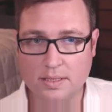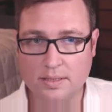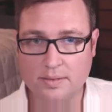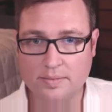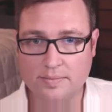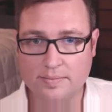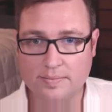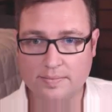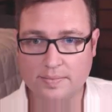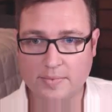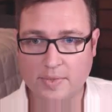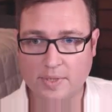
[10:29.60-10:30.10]

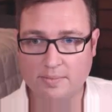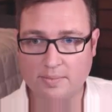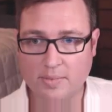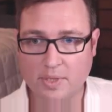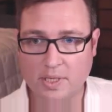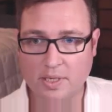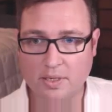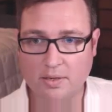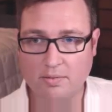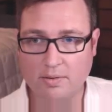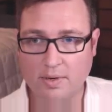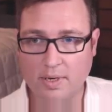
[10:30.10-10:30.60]
let's see,
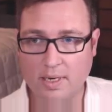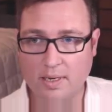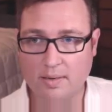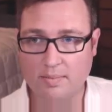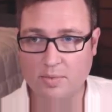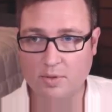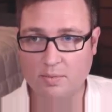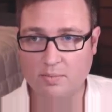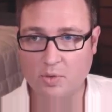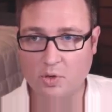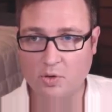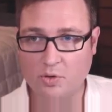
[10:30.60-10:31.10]
I'm going to
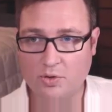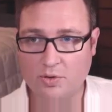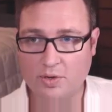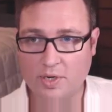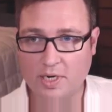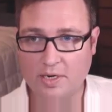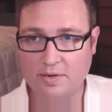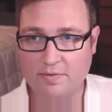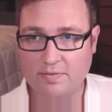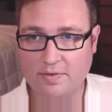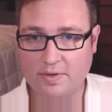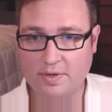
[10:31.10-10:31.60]
grab the
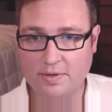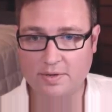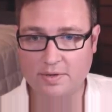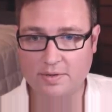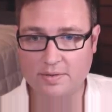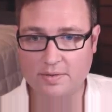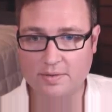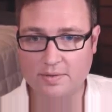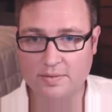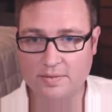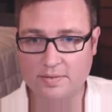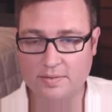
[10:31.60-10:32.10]
motor out of
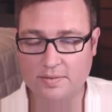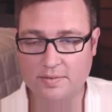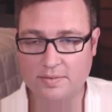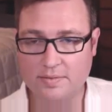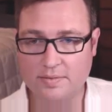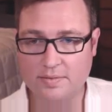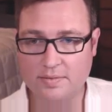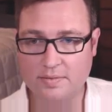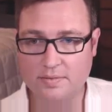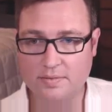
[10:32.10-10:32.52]
here